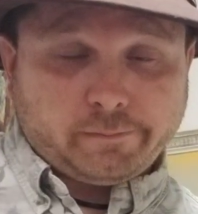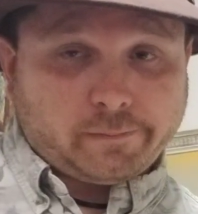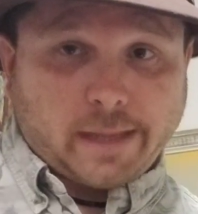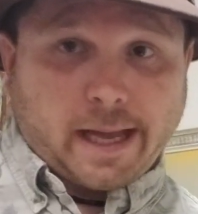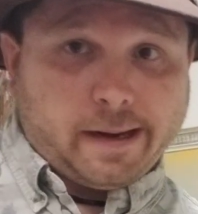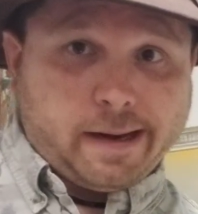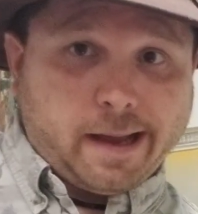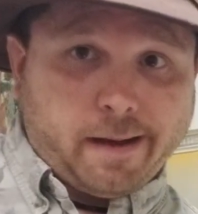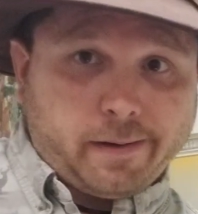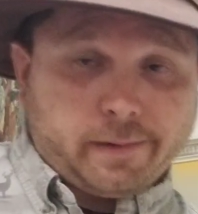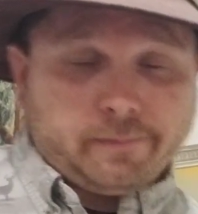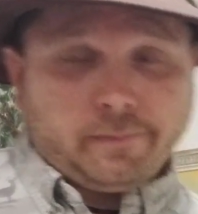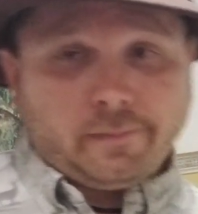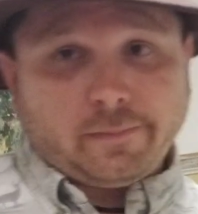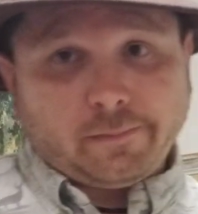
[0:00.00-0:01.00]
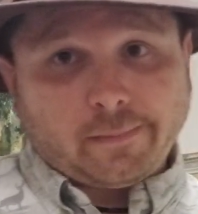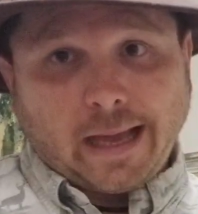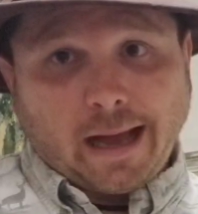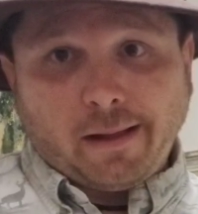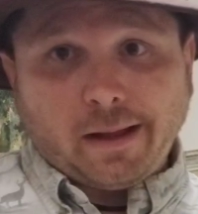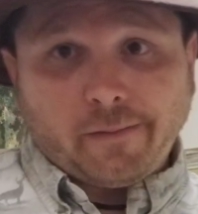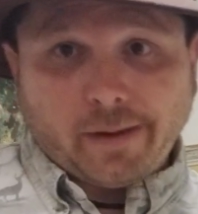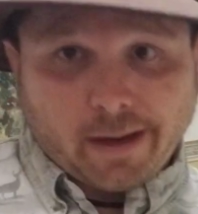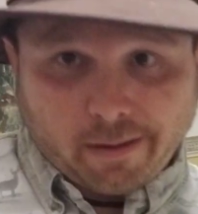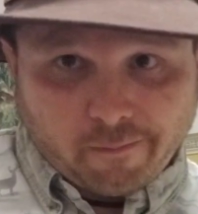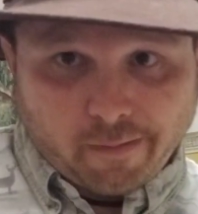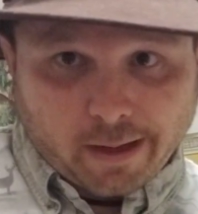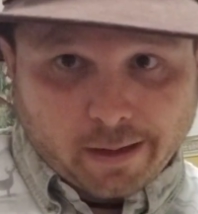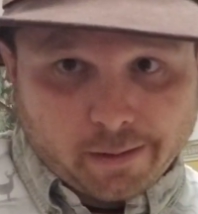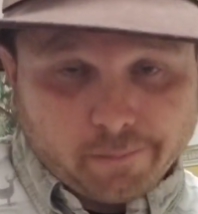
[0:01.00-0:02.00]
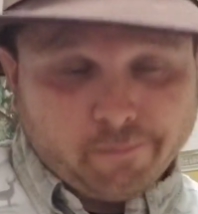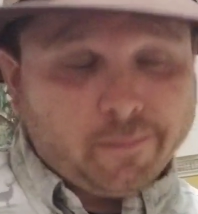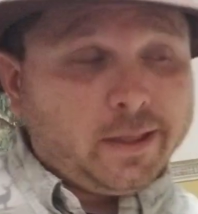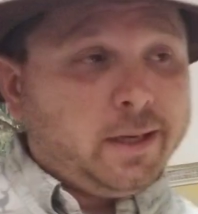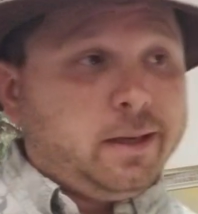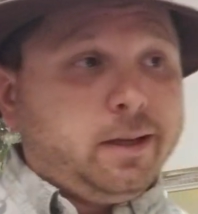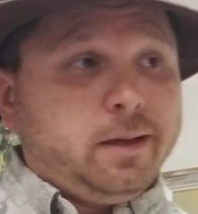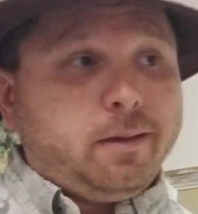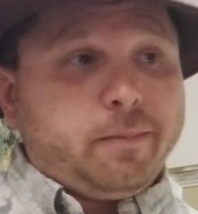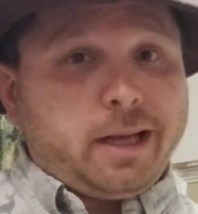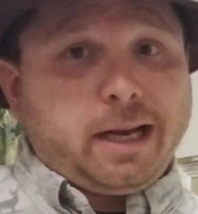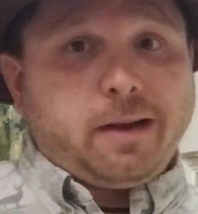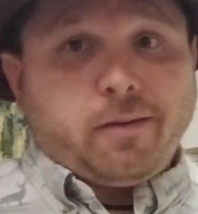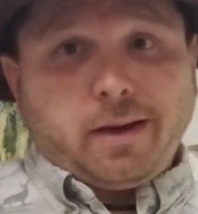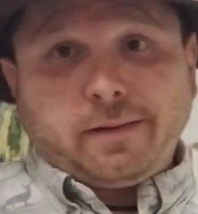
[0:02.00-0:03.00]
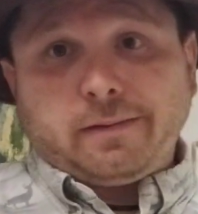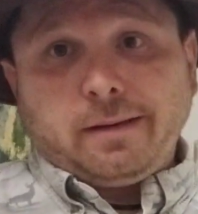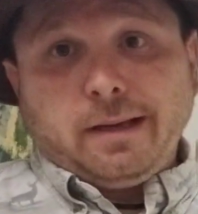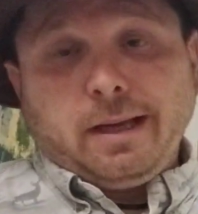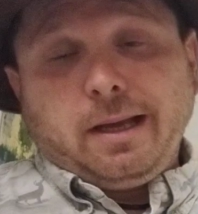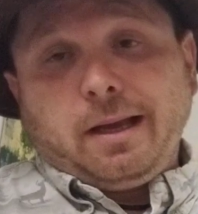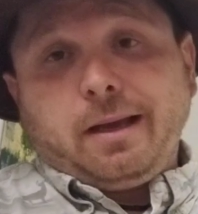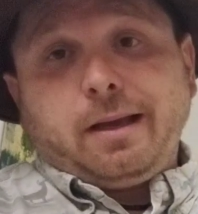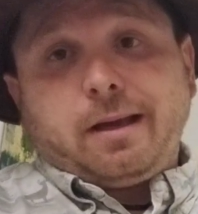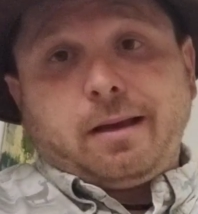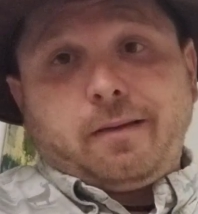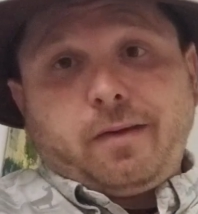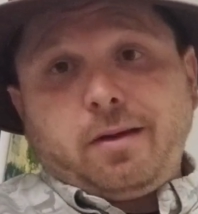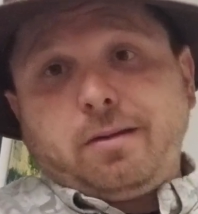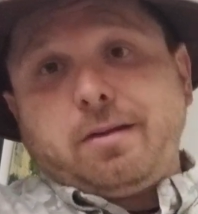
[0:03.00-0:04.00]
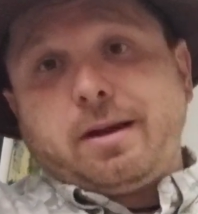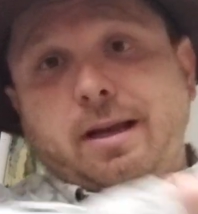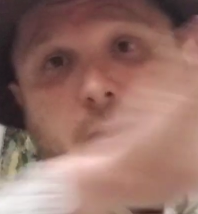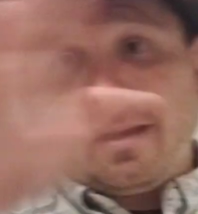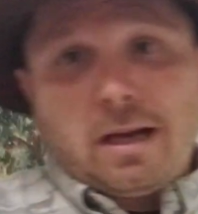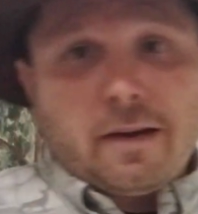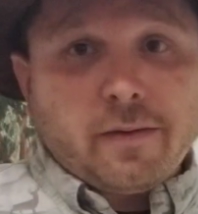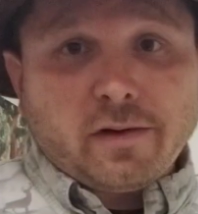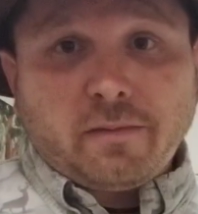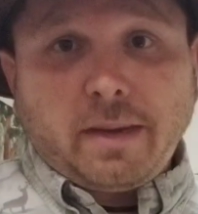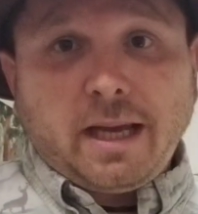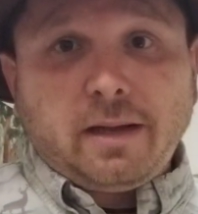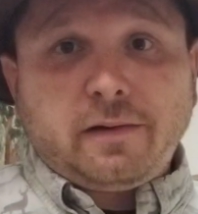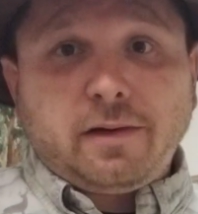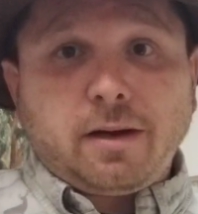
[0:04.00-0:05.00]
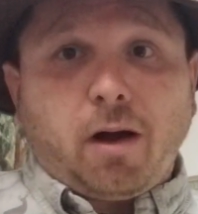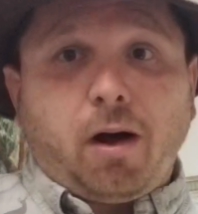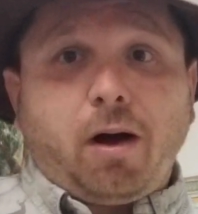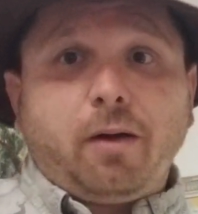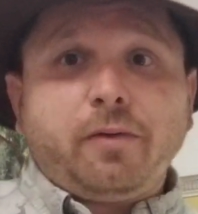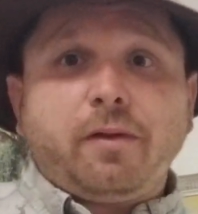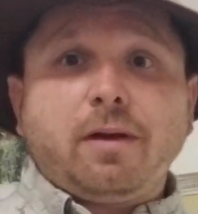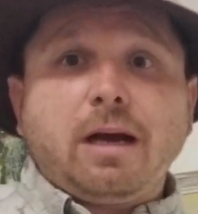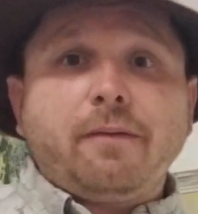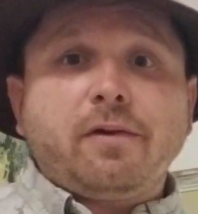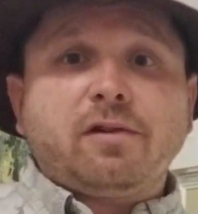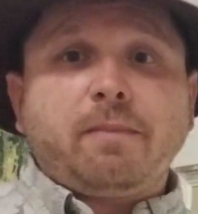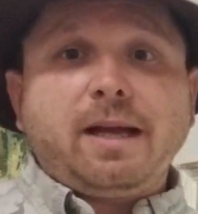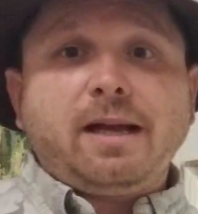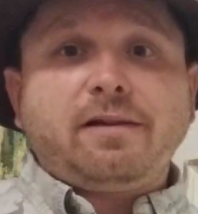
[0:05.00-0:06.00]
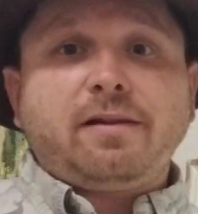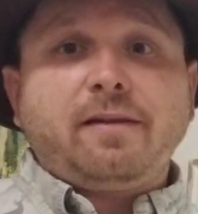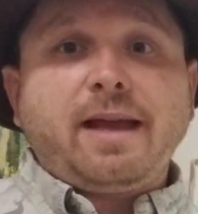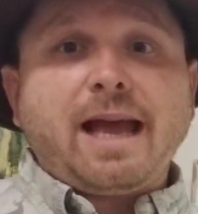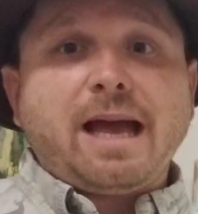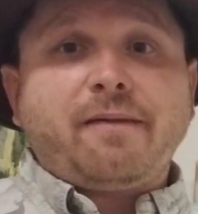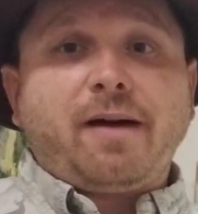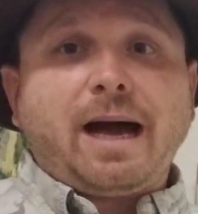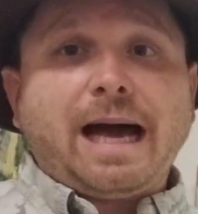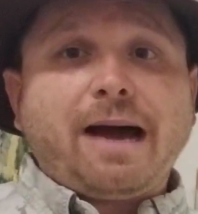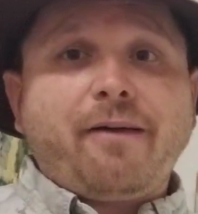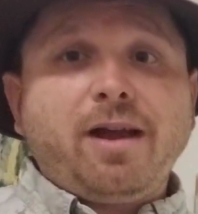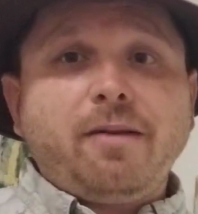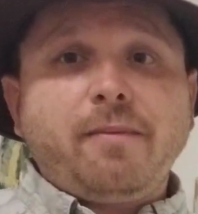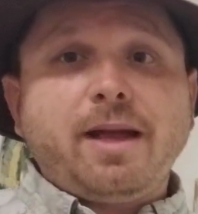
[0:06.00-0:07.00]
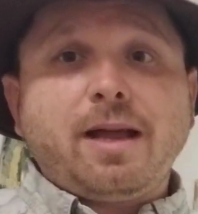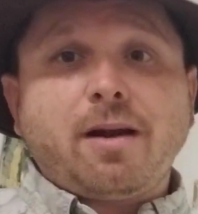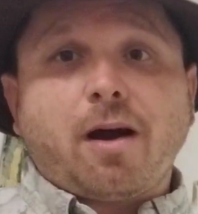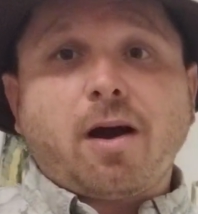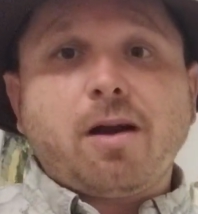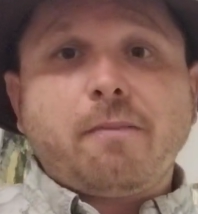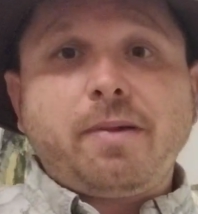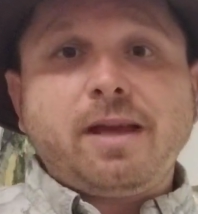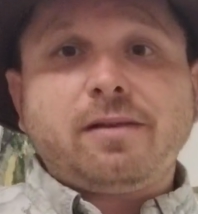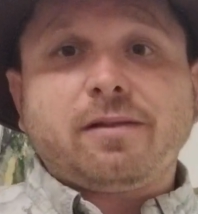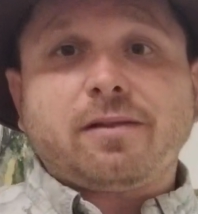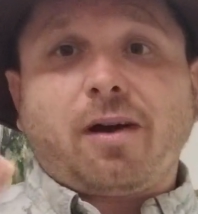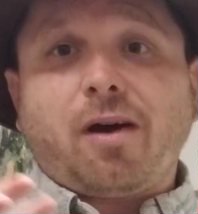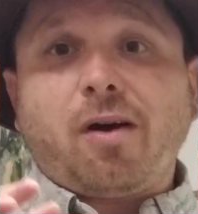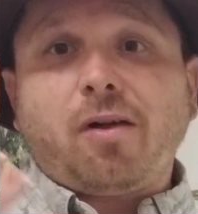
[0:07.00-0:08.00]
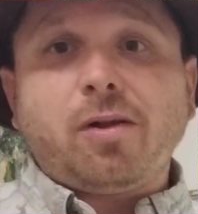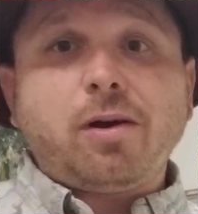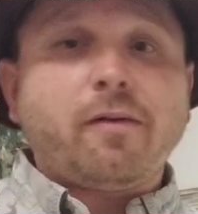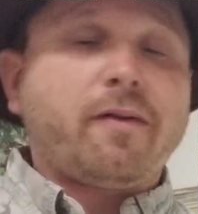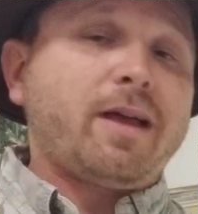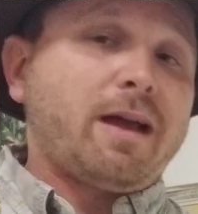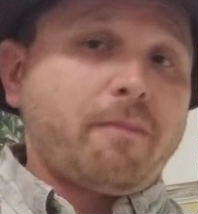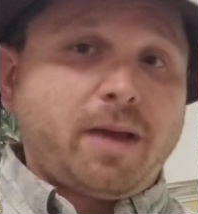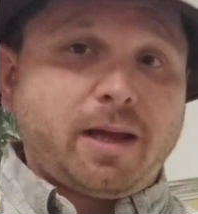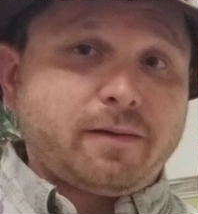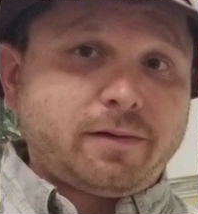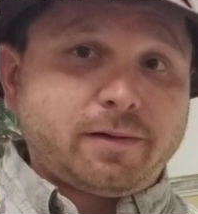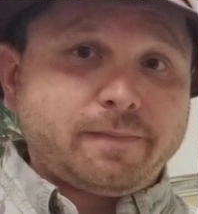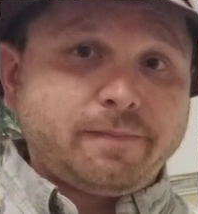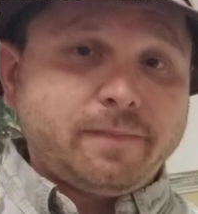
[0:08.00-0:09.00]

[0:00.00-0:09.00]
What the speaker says: I doubt it. I'll ever get invited. But anyways, if you look in the governor's mansion, all of the governor's mansion, they have highwayman art pieces all over that mansion.